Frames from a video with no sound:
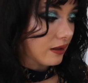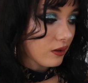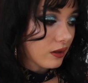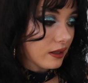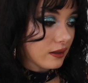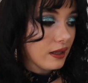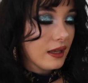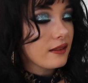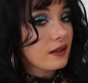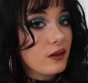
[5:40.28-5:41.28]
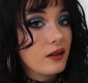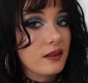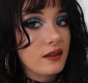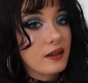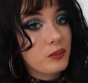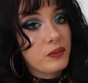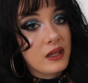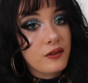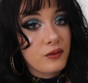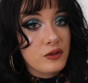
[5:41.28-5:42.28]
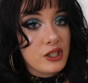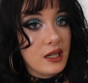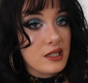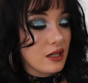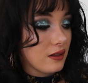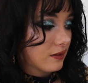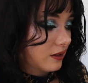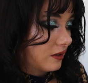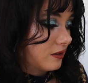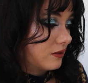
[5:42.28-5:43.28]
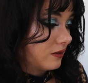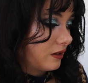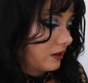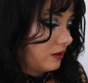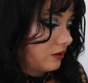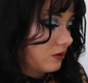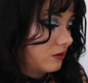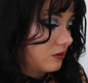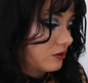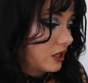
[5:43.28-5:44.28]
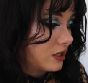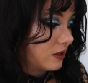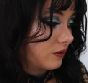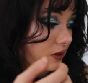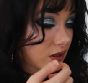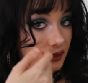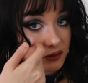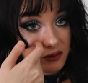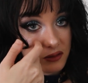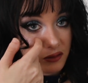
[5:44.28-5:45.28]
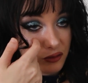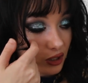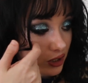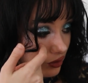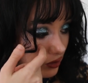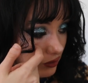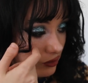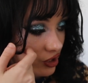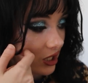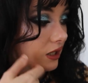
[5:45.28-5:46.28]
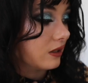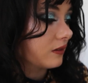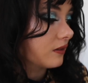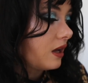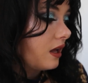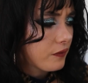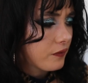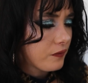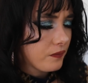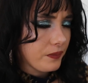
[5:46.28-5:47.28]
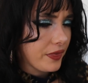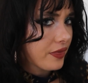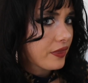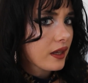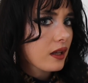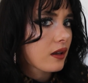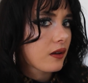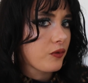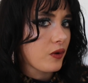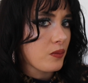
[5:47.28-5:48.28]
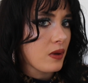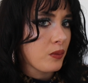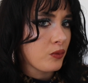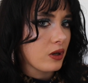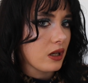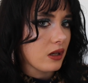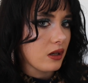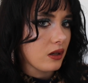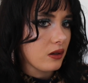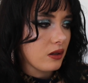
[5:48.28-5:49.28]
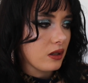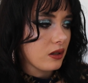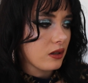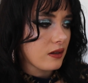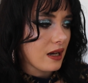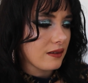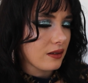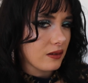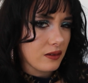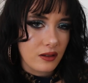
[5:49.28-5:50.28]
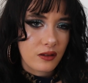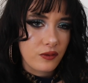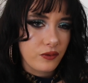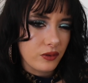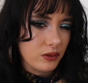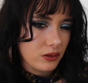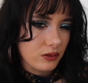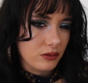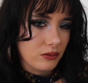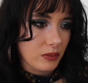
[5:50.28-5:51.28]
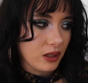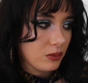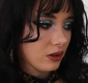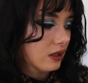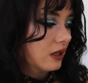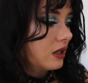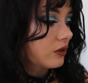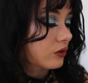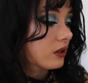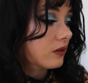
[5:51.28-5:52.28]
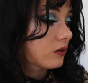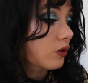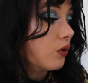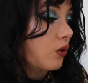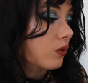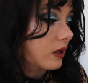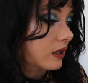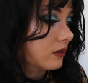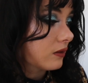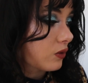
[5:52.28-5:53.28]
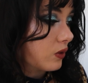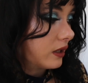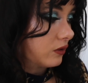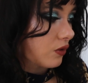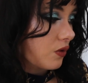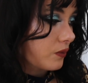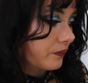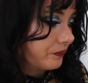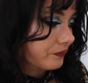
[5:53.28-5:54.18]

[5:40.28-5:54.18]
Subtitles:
they look like they're like pants from JJ's. They're just JJ's fucking stretch cotton jeans. I think from memory, Dani's 6 foot, maybe? So he's tall, he's quite tall.